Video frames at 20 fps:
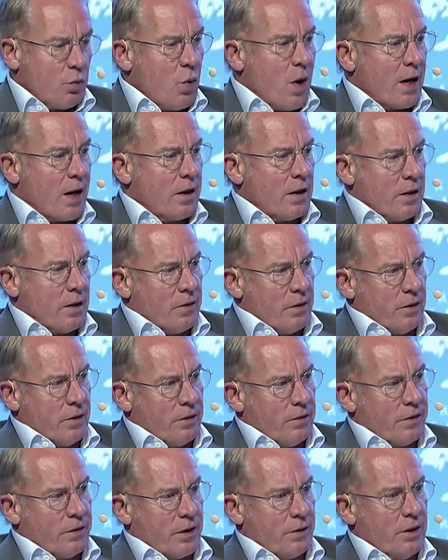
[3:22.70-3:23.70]
one
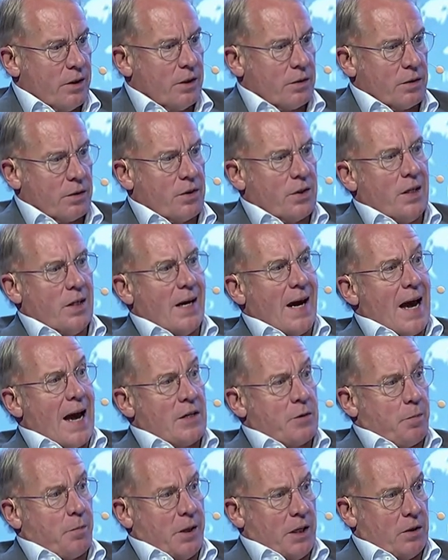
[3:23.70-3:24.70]
uh, very interesting
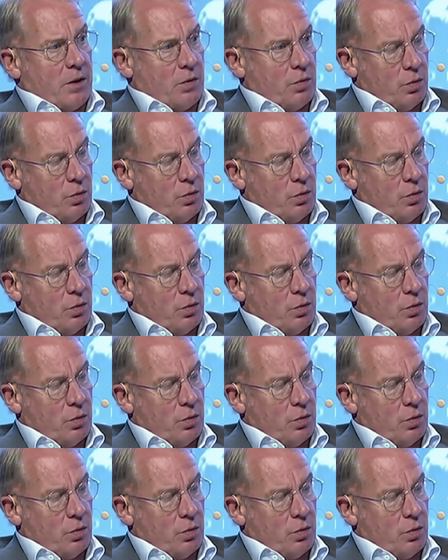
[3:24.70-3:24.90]
aspect